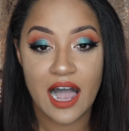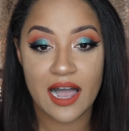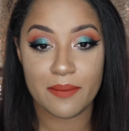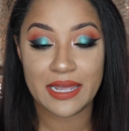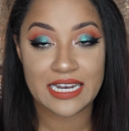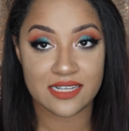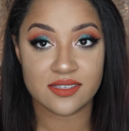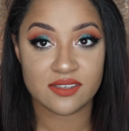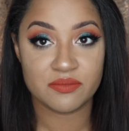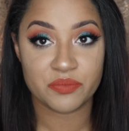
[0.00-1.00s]
It
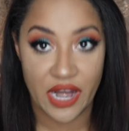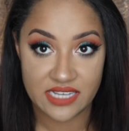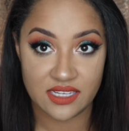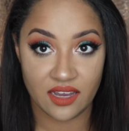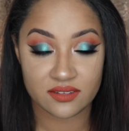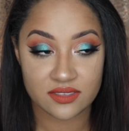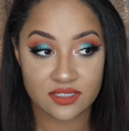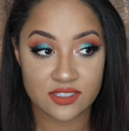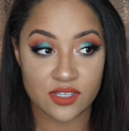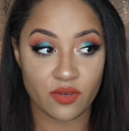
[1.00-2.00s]
is pricey.
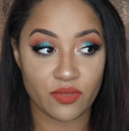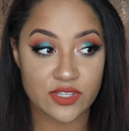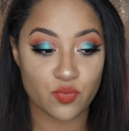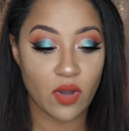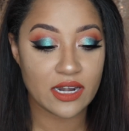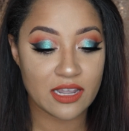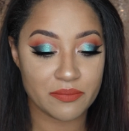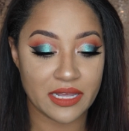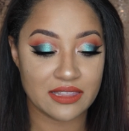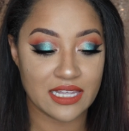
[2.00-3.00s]
So that's one
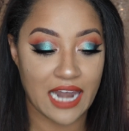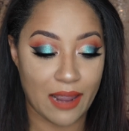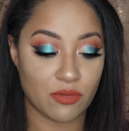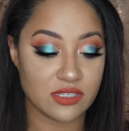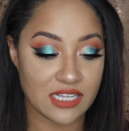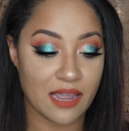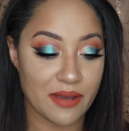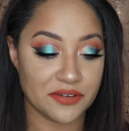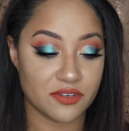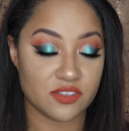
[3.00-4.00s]
complaint that I will say
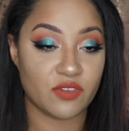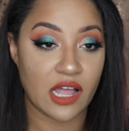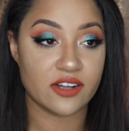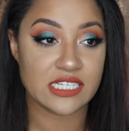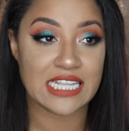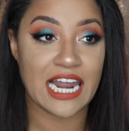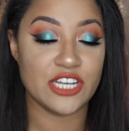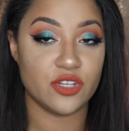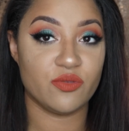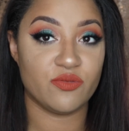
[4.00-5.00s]
about Dose of Colors, is that I
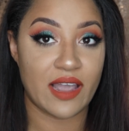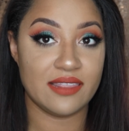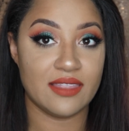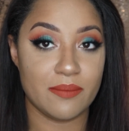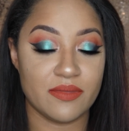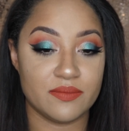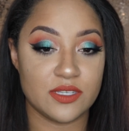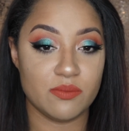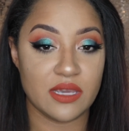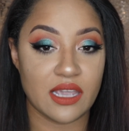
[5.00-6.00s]
do find them
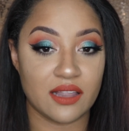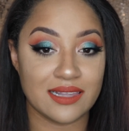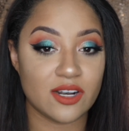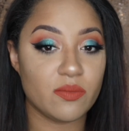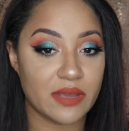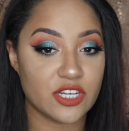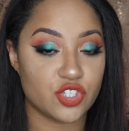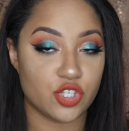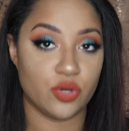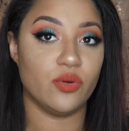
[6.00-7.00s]
to be a little bit
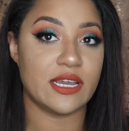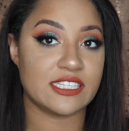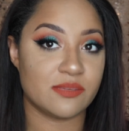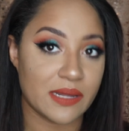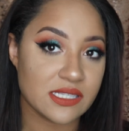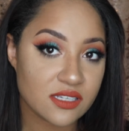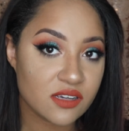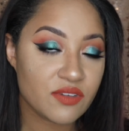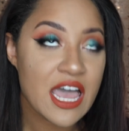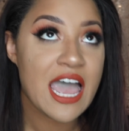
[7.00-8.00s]
too
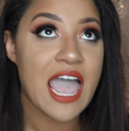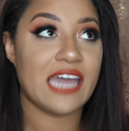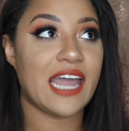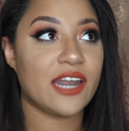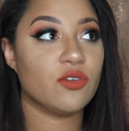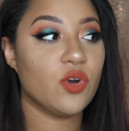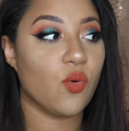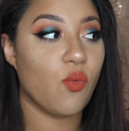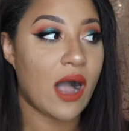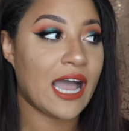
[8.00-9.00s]
expensive, and I don't know
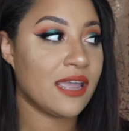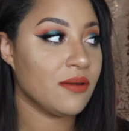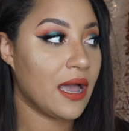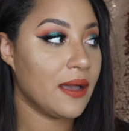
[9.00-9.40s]
why.